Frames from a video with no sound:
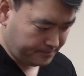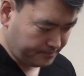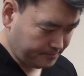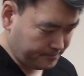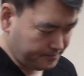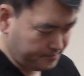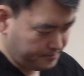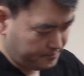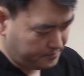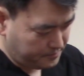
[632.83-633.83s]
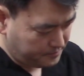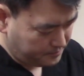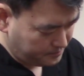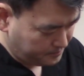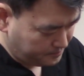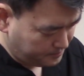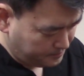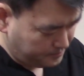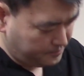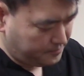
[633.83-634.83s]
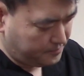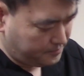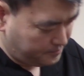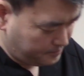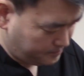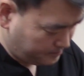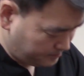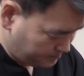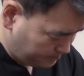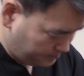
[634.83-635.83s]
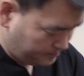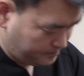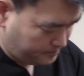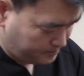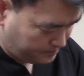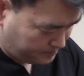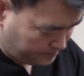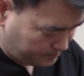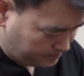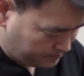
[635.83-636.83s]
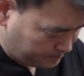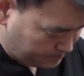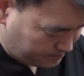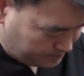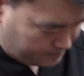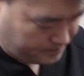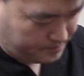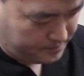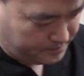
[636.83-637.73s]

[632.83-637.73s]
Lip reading: No one is speaking in this clip.